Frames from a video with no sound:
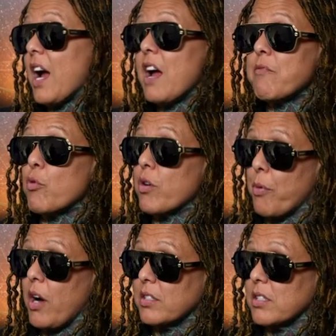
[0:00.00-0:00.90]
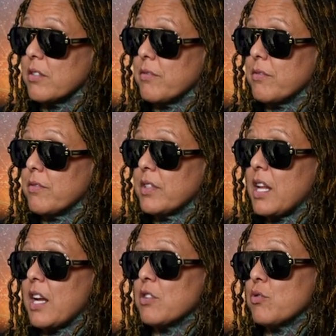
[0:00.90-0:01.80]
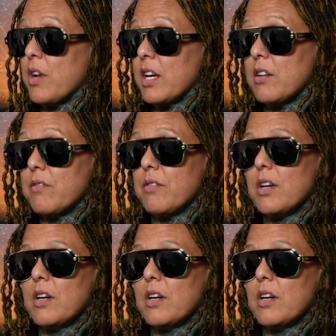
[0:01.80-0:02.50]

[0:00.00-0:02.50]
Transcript: I have more positive than I do negative.